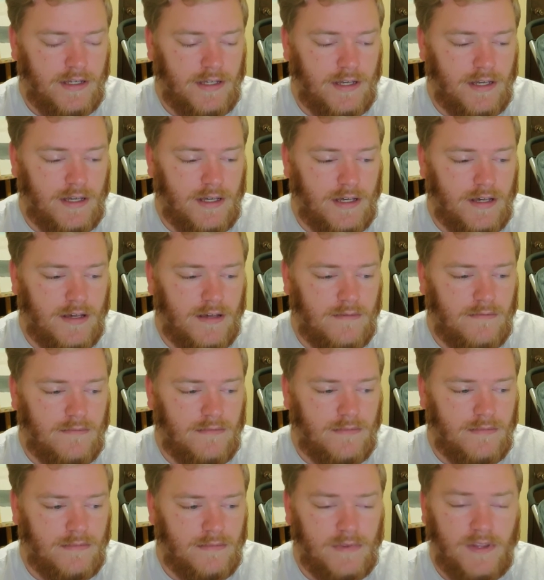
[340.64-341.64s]

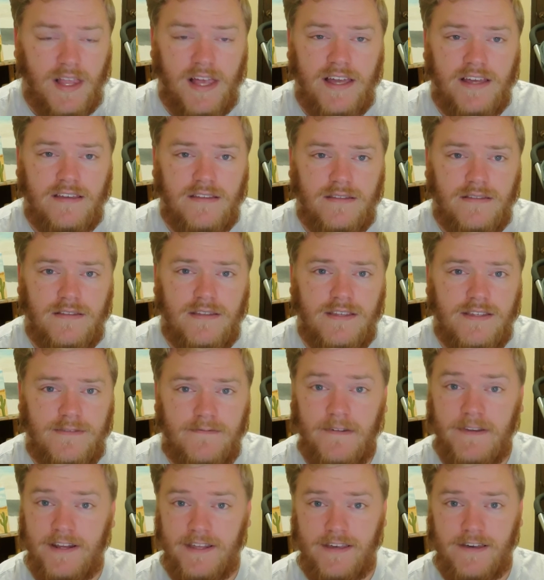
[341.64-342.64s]
like this
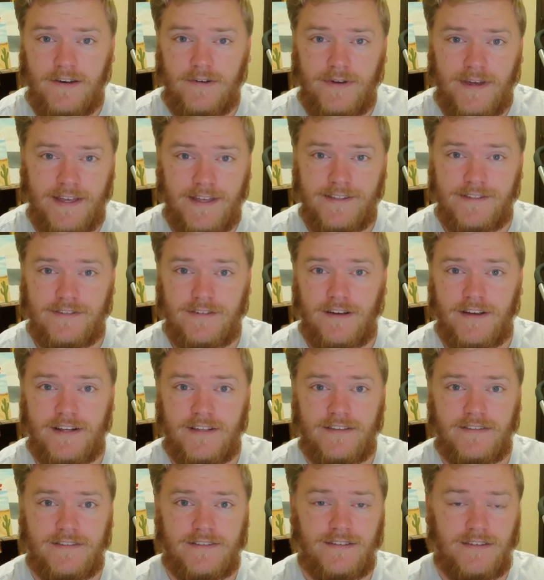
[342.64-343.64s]
video and try
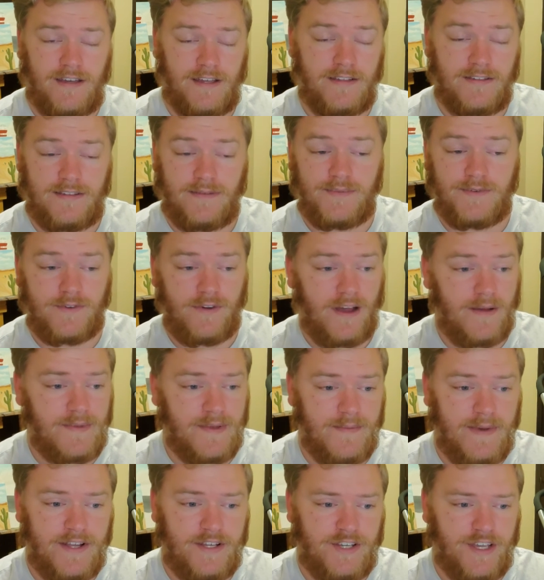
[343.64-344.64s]
to and subscribe to
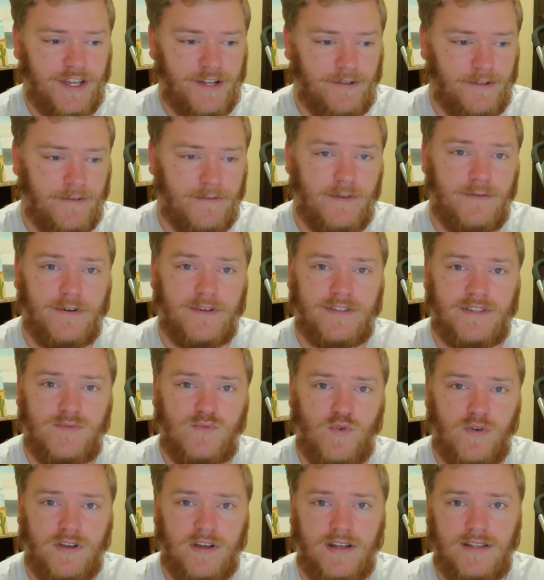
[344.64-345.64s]
my channel if you want to see
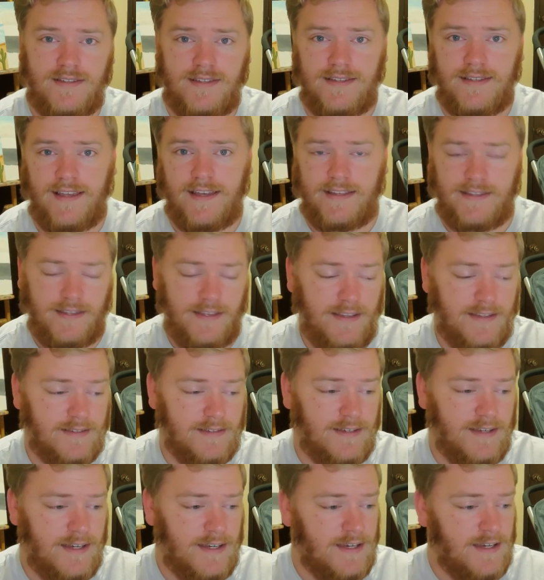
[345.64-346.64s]
more content like
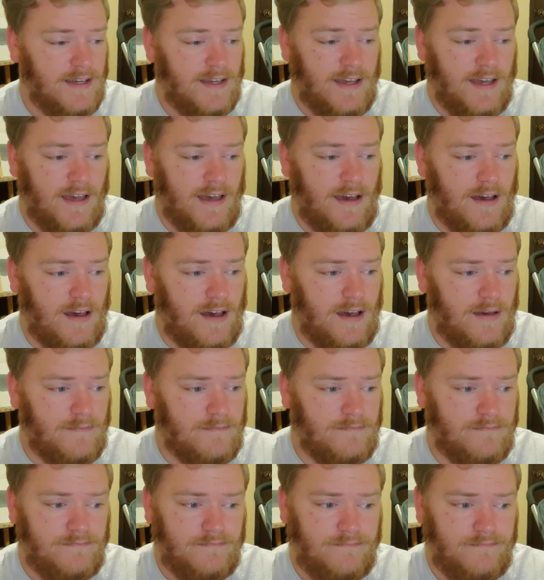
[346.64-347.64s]
this.
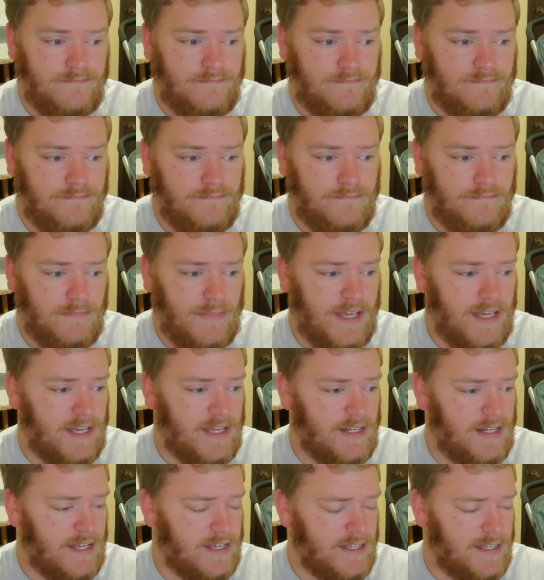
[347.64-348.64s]

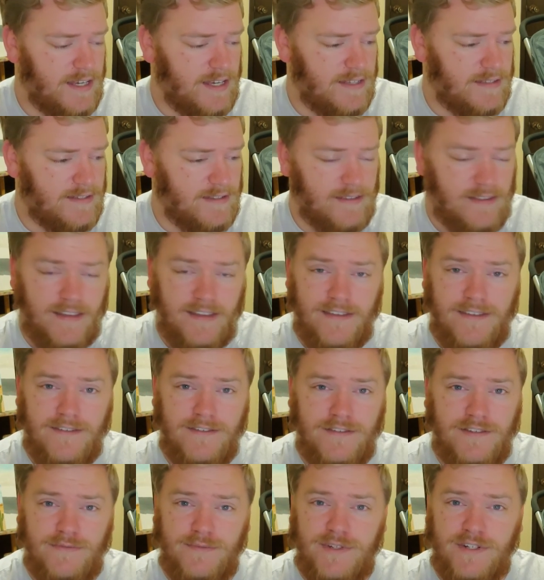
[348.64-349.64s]
And I guess thank you
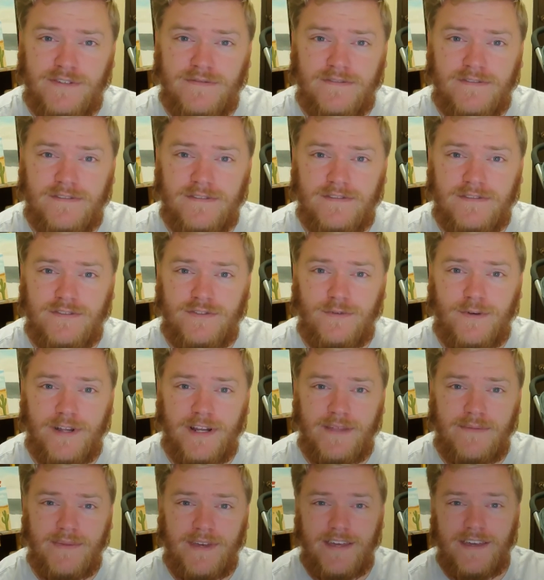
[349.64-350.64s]
so much for
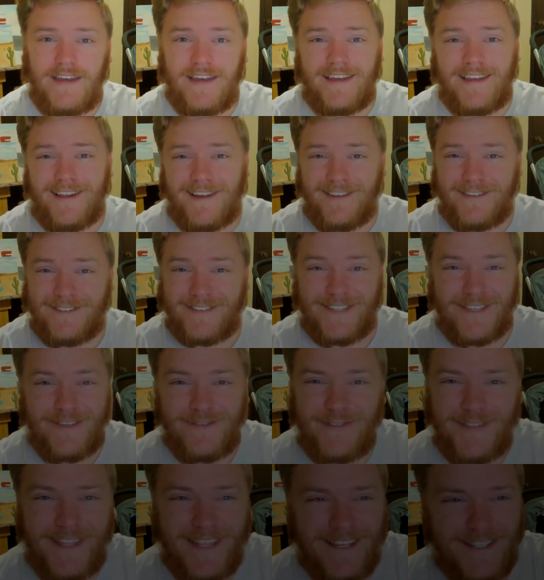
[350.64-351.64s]
joining me, and I'll see you in
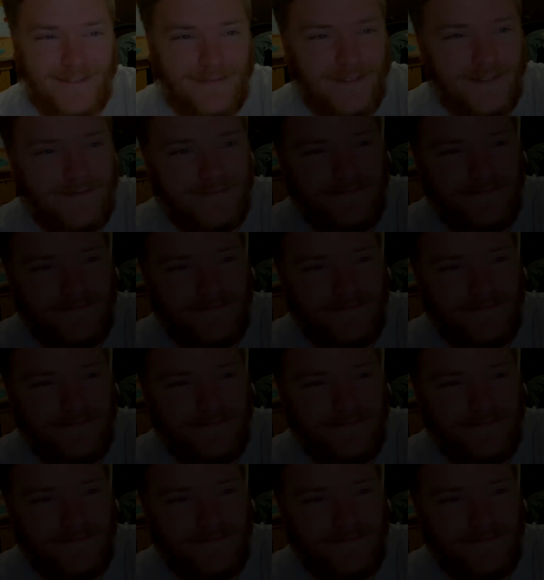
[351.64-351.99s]
the next one.